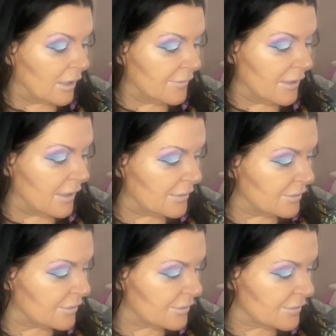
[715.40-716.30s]
and then
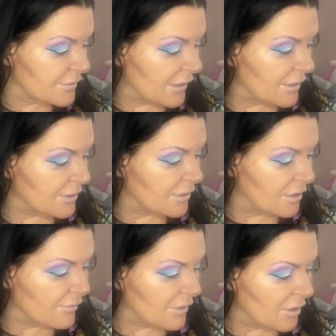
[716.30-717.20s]
taking
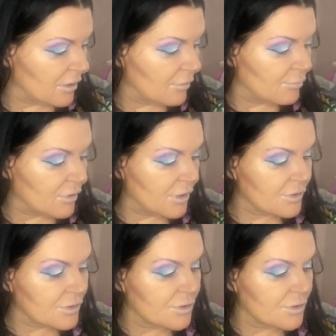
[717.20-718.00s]
another brush,